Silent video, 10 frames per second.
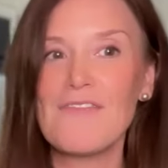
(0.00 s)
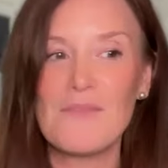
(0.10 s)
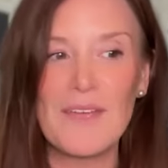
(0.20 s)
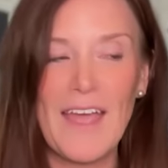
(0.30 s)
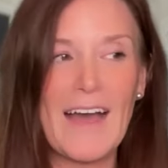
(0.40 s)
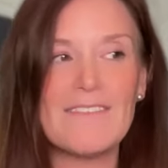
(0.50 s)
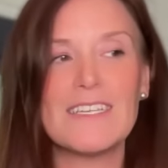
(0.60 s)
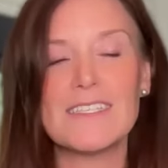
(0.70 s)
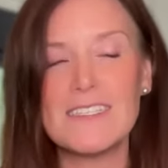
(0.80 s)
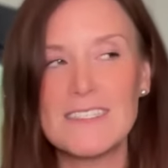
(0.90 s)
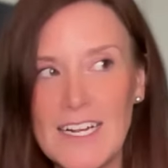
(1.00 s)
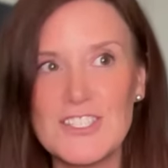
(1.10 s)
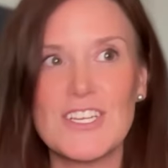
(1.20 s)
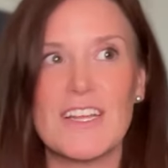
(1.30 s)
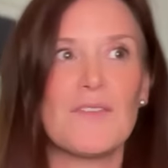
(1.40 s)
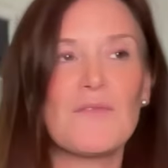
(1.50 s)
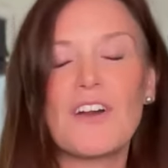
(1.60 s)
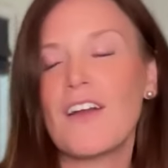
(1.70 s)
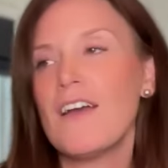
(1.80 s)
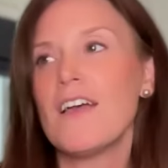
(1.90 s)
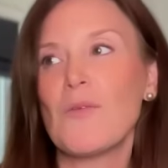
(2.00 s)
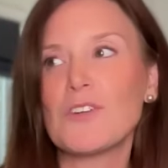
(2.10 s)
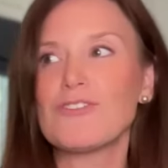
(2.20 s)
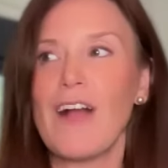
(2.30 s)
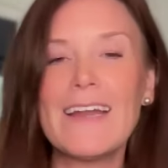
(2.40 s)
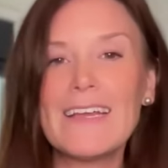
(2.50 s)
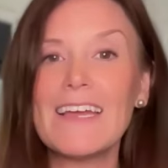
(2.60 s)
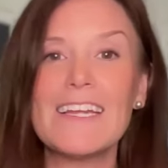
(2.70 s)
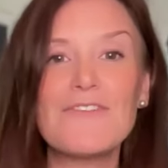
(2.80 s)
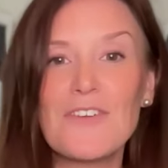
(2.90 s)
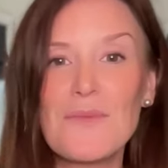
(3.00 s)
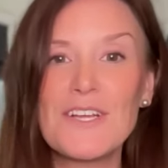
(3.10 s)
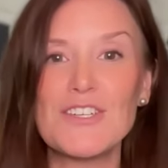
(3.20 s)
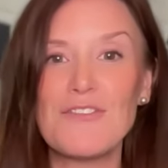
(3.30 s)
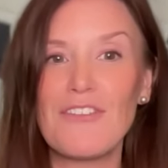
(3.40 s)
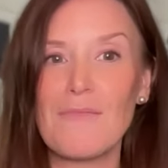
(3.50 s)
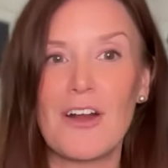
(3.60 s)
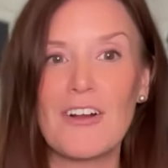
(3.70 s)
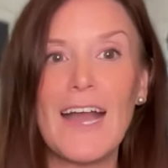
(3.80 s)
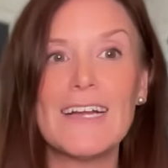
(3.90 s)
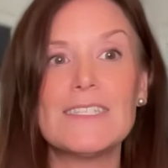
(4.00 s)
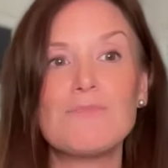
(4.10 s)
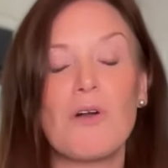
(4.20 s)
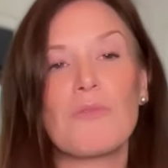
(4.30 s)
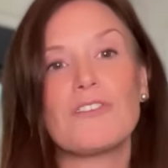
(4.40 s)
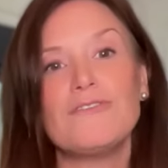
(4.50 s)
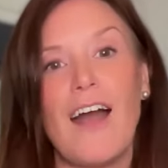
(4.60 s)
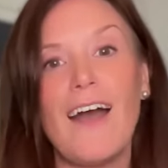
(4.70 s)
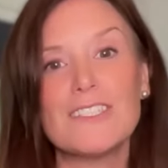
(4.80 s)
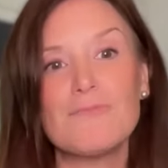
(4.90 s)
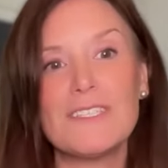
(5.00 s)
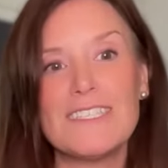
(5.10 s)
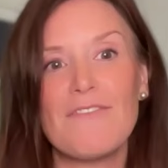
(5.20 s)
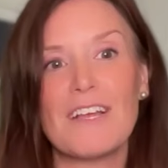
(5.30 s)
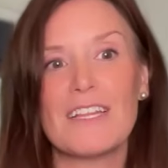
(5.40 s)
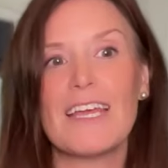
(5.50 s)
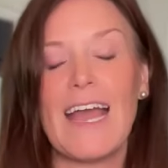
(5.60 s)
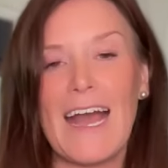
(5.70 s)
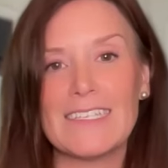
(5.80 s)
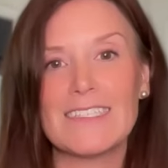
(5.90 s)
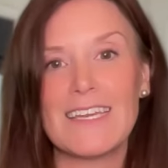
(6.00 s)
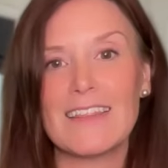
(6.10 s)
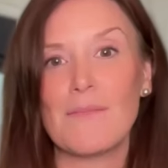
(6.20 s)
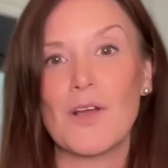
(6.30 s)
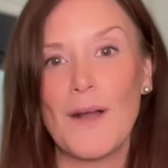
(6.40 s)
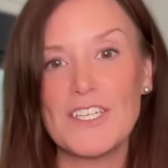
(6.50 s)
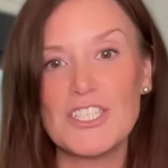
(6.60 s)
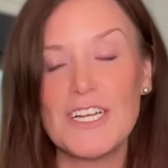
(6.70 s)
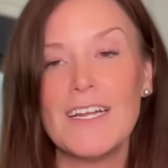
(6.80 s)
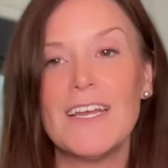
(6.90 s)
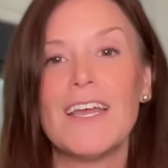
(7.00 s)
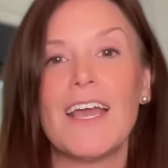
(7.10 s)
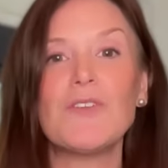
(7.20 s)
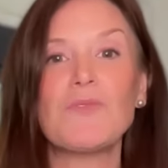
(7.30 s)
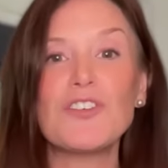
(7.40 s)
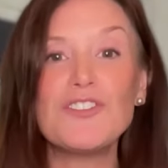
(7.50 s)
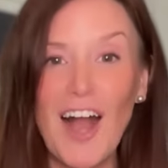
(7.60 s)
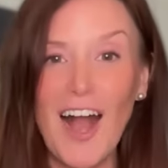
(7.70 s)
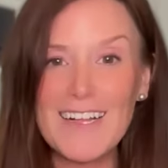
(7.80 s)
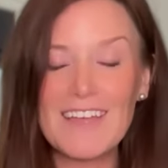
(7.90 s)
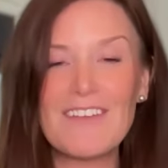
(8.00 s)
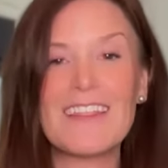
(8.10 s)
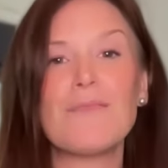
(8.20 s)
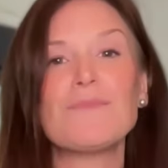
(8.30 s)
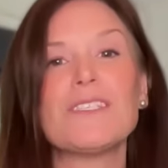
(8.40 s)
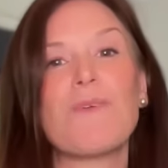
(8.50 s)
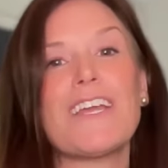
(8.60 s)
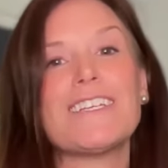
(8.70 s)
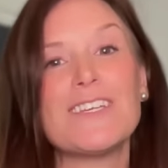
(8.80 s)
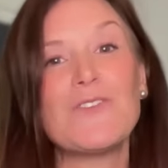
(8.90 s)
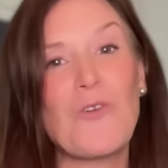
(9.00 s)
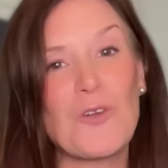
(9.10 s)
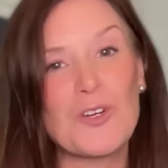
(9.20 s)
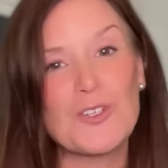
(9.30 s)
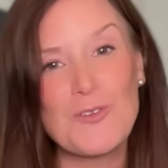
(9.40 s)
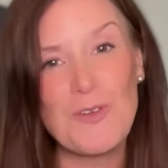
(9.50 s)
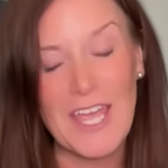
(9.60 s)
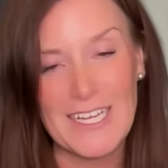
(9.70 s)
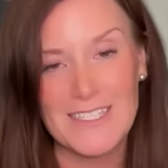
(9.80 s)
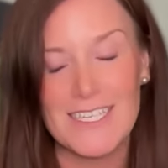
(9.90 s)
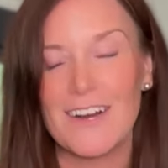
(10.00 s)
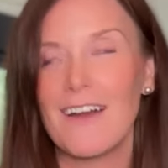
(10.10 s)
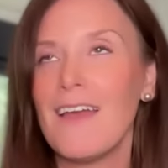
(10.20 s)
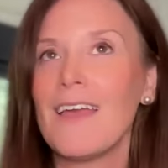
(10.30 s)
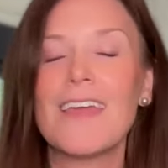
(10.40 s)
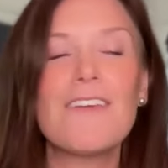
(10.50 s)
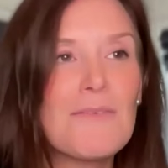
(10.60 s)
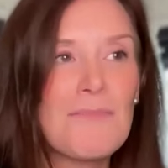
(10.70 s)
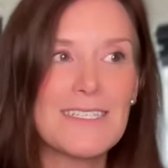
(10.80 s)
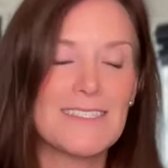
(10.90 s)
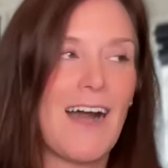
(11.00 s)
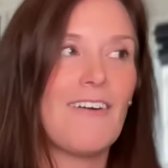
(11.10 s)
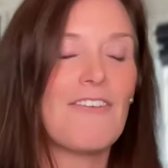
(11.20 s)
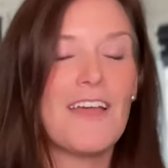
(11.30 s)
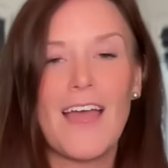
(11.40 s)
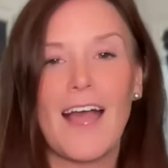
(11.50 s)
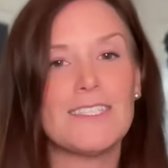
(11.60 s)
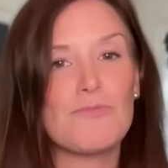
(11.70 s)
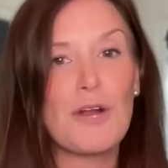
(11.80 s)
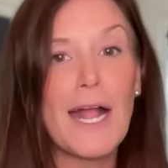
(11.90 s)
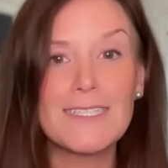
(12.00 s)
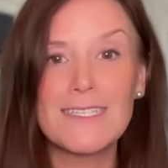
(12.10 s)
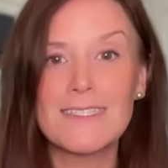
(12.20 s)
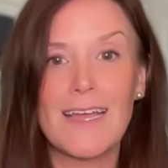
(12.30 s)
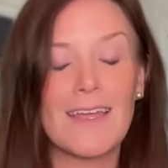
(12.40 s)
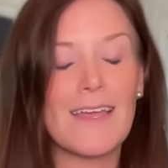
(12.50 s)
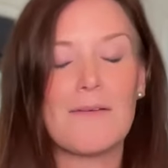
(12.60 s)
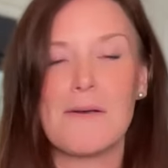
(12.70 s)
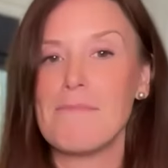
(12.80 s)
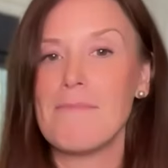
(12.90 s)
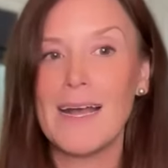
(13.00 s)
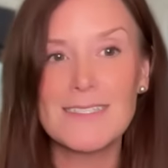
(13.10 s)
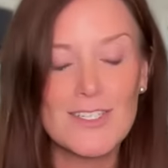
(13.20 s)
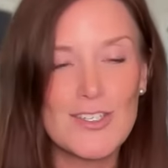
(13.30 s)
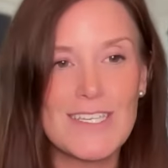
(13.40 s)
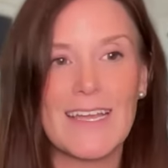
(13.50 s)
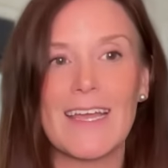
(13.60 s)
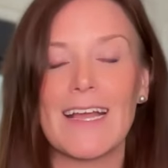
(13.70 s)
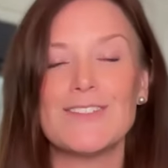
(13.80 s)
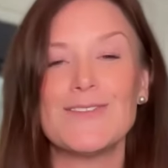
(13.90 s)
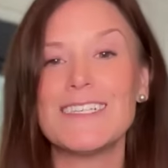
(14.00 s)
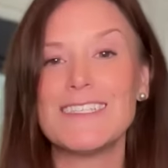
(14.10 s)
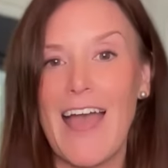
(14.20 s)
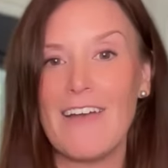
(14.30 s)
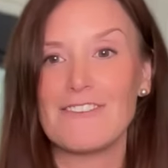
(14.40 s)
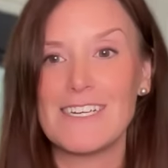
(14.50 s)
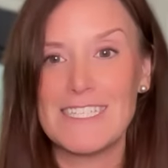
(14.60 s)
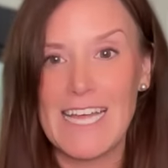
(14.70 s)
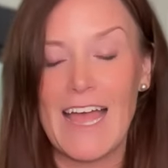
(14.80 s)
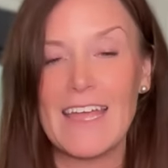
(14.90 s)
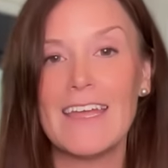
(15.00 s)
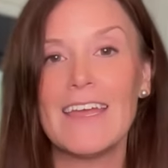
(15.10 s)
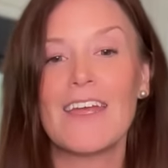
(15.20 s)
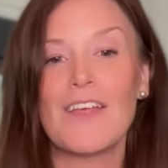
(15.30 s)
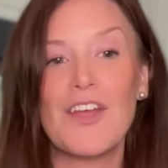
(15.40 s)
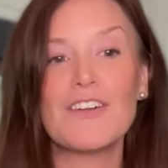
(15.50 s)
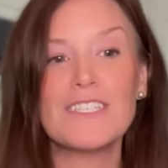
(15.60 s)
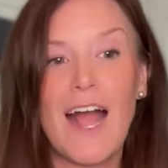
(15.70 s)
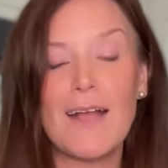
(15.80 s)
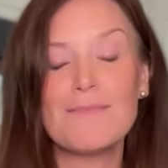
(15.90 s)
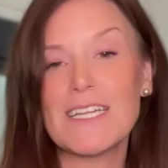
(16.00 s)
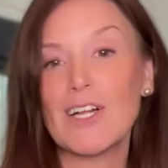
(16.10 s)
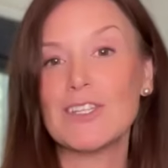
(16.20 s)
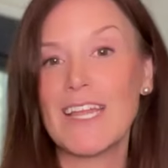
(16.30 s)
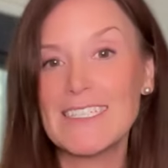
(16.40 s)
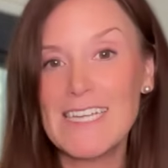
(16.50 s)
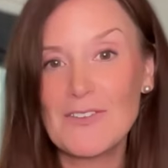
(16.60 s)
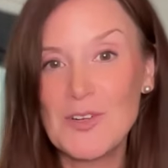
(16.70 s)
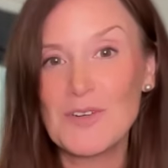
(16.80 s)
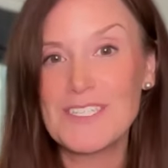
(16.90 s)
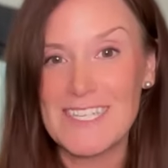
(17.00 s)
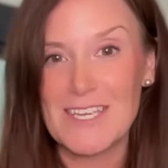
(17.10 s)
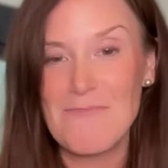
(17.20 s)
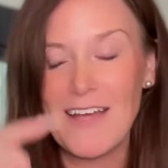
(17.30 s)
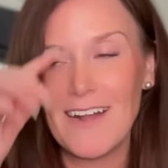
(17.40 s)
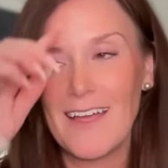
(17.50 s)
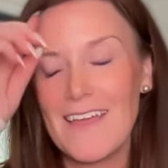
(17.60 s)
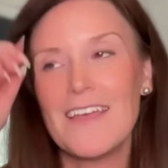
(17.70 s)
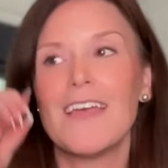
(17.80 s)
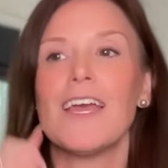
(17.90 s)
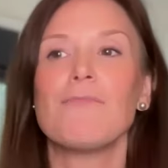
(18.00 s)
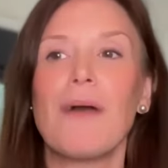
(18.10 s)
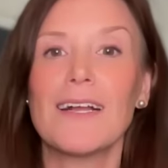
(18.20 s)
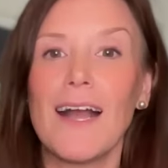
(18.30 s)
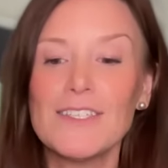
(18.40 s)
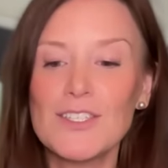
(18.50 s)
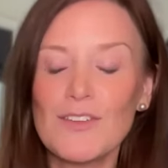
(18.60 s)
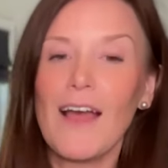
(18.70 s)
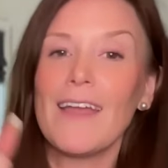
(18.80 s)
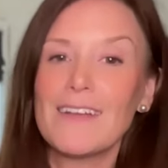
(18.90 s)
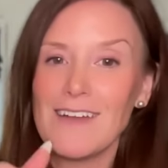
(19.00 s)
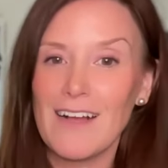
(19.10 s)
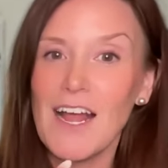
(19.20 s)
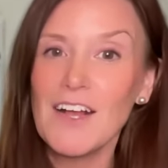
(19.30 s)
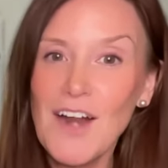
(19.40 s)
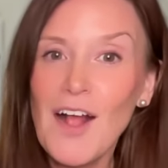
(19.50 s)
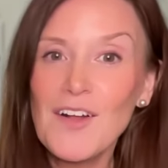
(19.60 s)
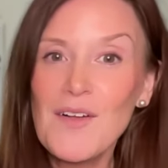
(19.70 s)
and we have this intention. We're trying to get information from our guides, but we're not specifically asking them a question, and we're not giving them space in order to answer. Even myself, as a practice psychic, I'm a master psychic, I do this every day. There are times that I'll lay down to go to sleep at night and my guides are like, knock, knock, knock.